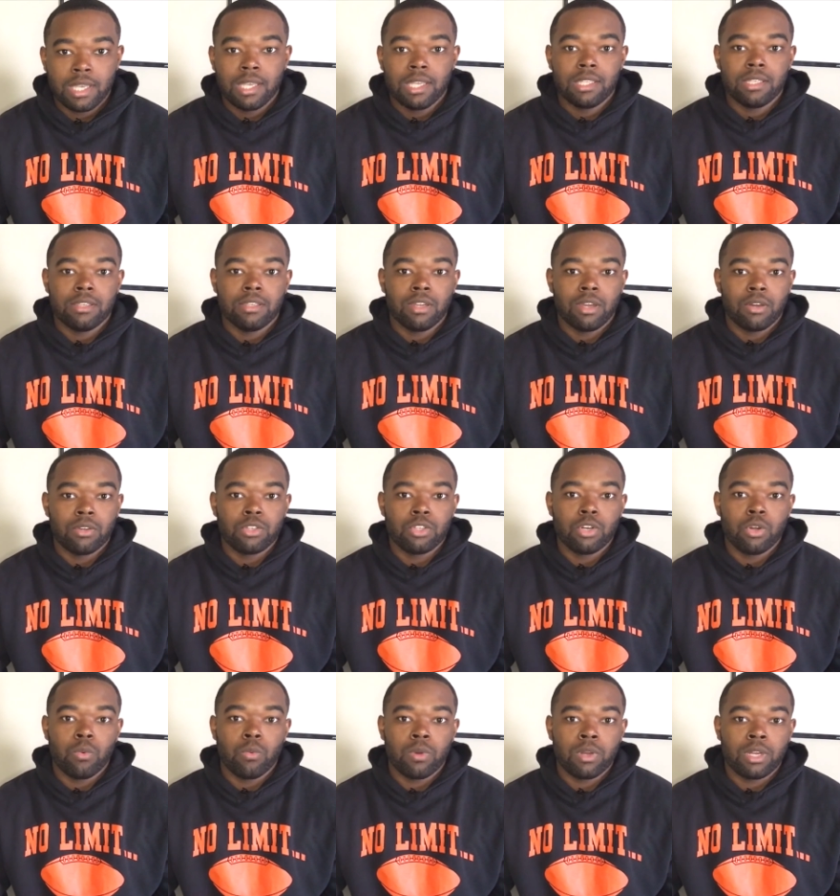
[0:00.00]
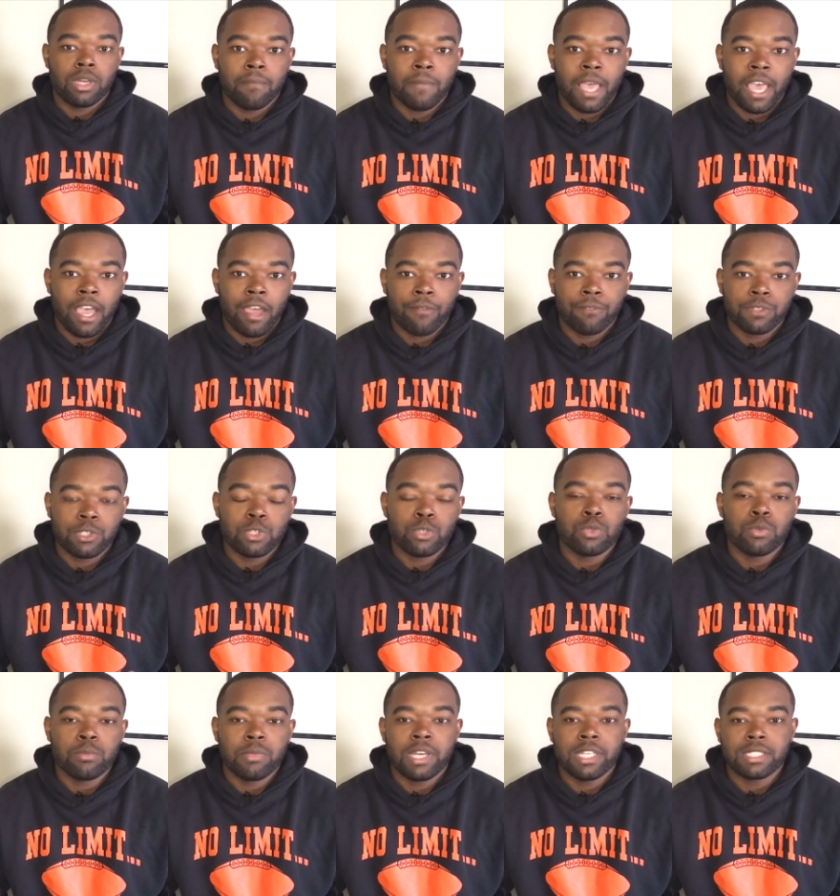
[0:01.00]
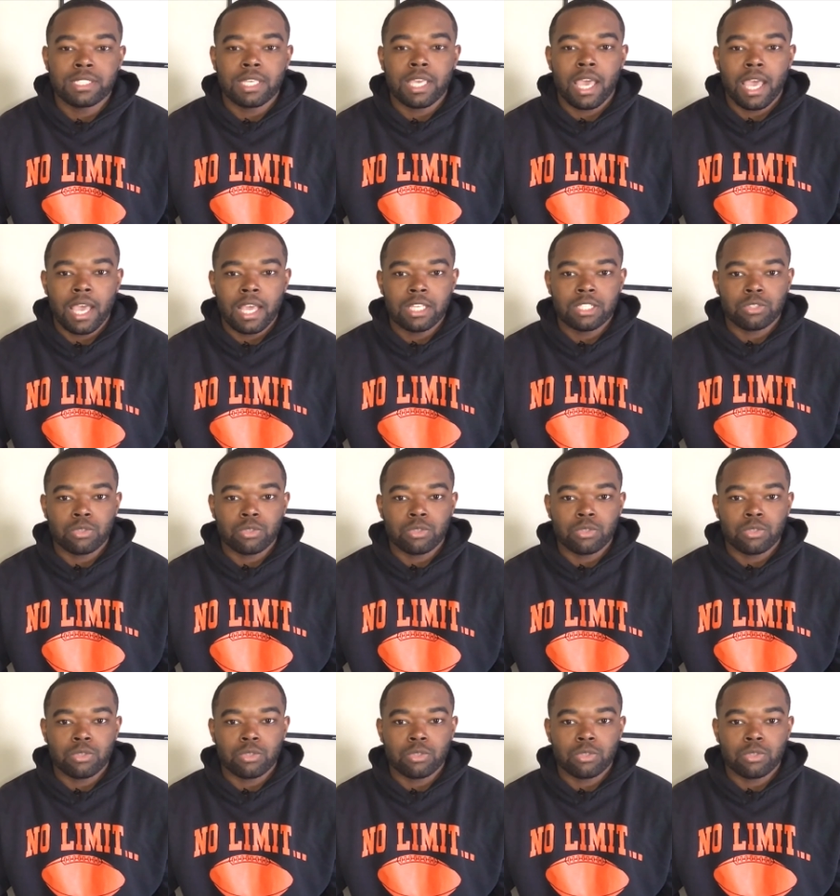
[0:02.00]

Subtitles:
You know, you don't want to have too much cash